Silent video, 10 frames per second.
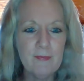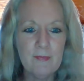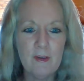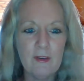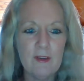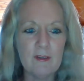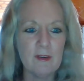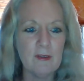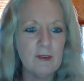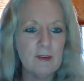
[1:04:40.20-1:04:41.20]
Don't think so.
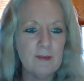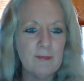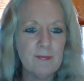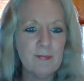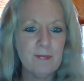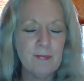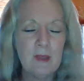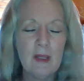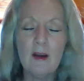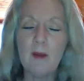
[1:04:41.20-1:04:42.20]

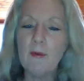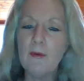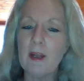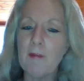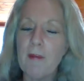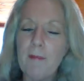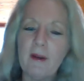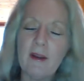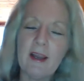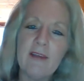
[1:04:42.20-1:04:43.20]
I pulled out a puppet
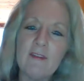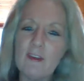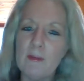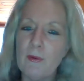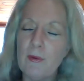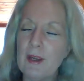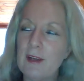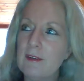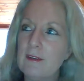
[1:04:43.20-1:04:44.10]
and I gave it to the boy,